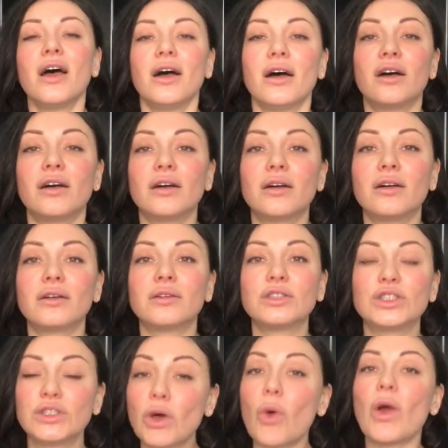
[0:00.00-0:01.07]

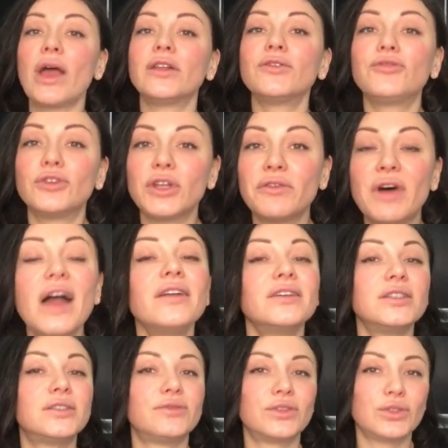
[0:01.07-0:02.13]
And for Navalny,
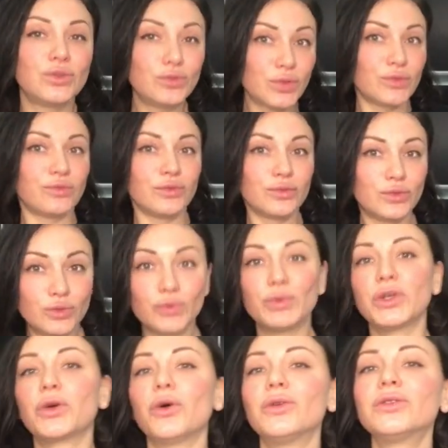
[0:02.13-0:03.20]
it's very useful too,
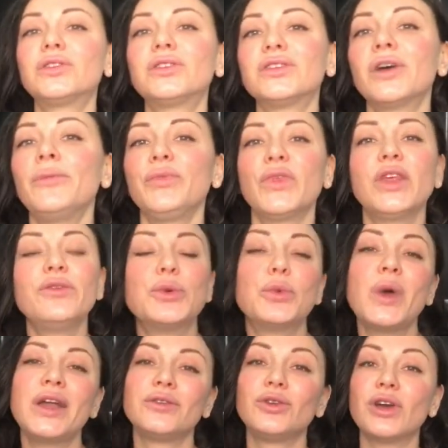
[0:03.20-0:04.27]
because
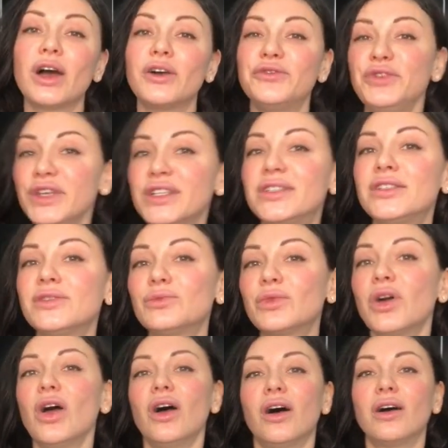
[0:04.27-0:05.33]
when you are a victim,